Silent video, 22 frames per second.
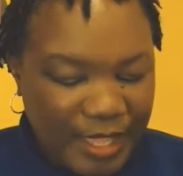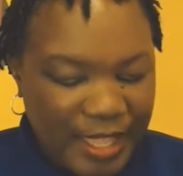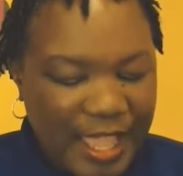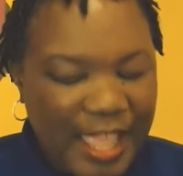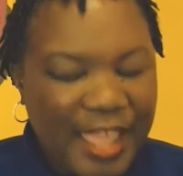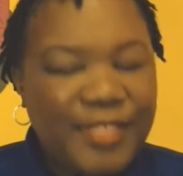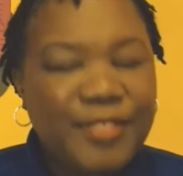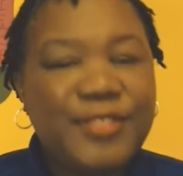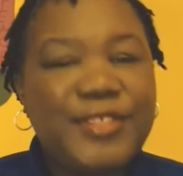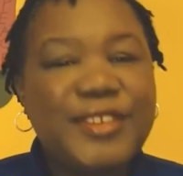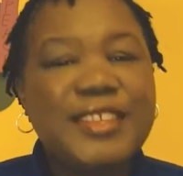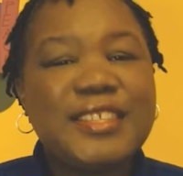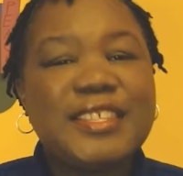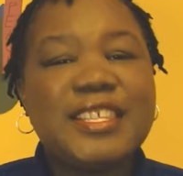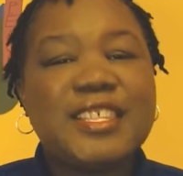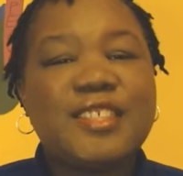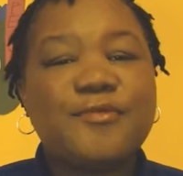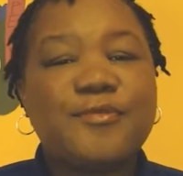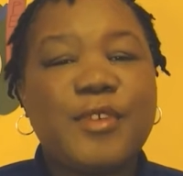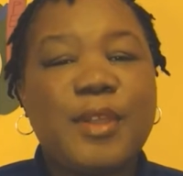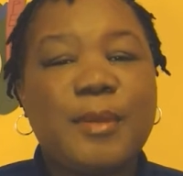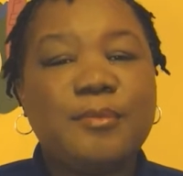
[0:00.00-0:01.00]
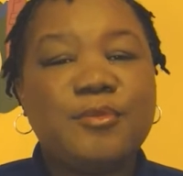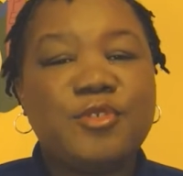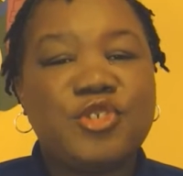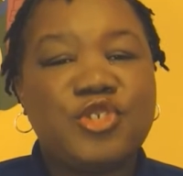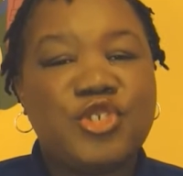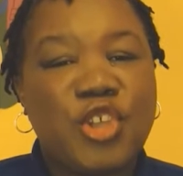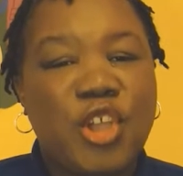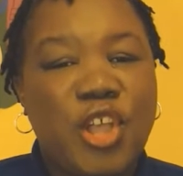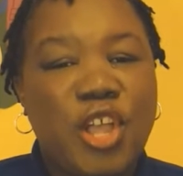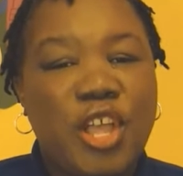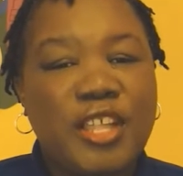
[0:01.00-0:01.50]
And this is from
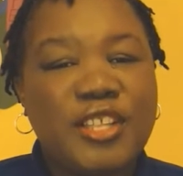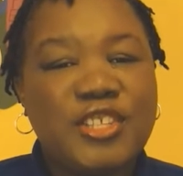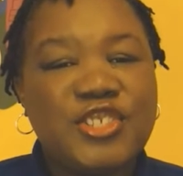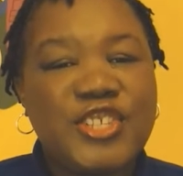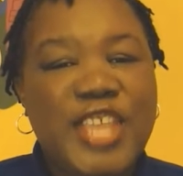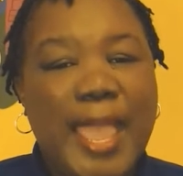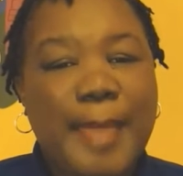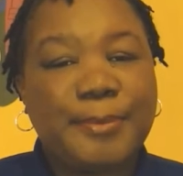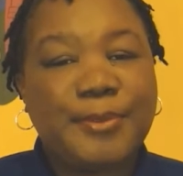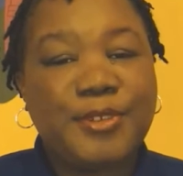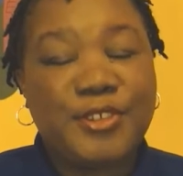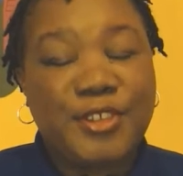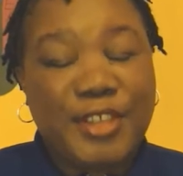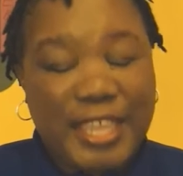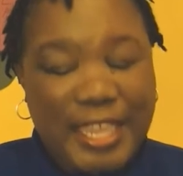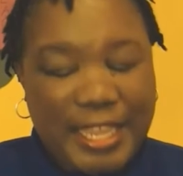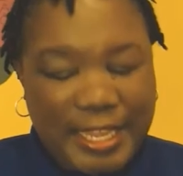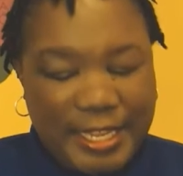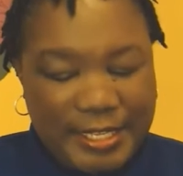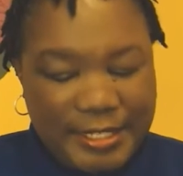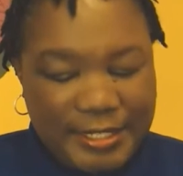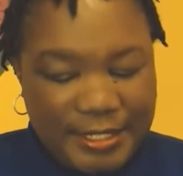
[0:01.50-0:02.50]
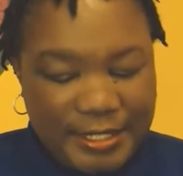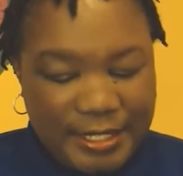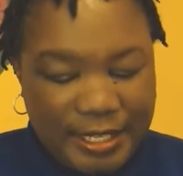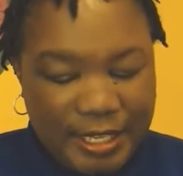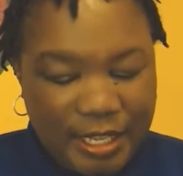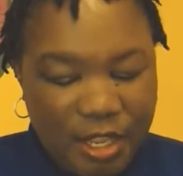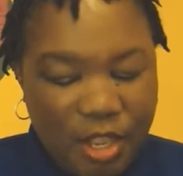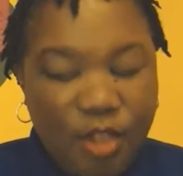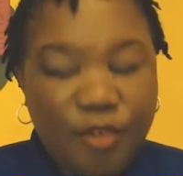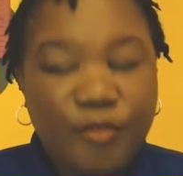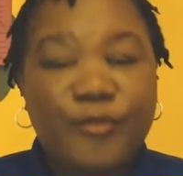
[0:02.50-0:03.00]
John chapter 8,
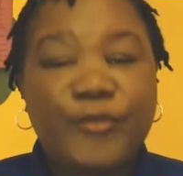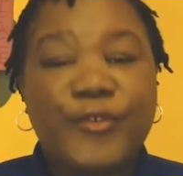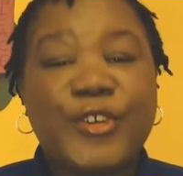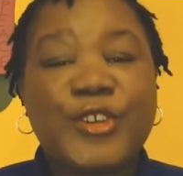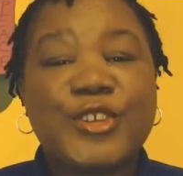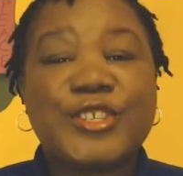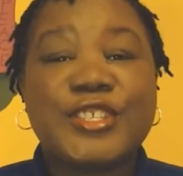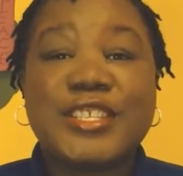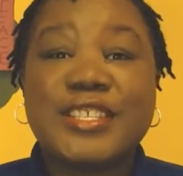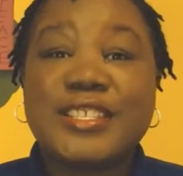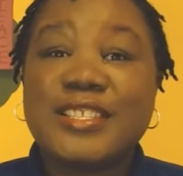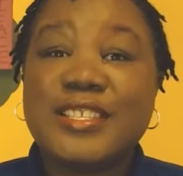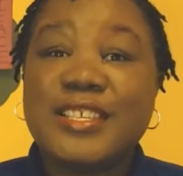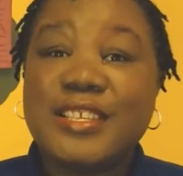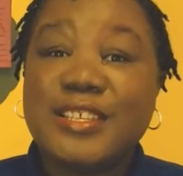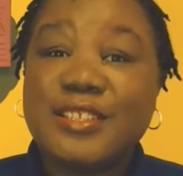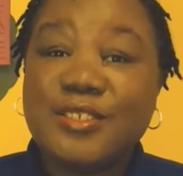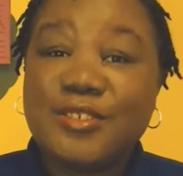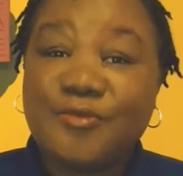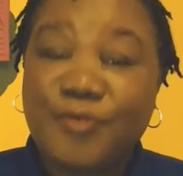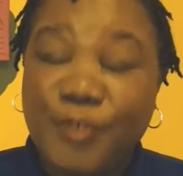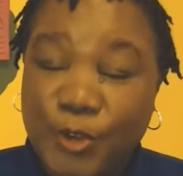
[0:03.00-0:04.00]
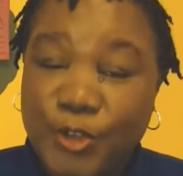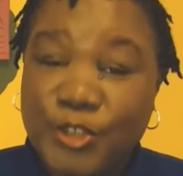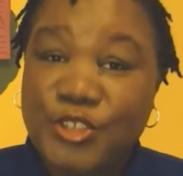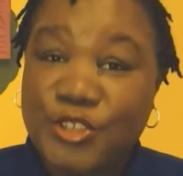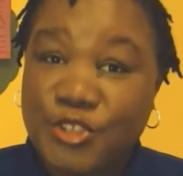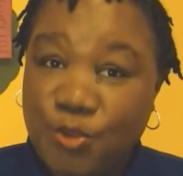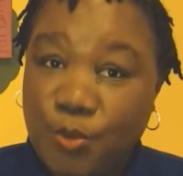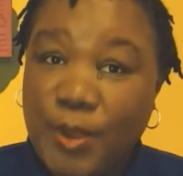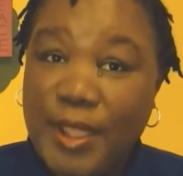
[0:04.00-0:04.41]
verse 12.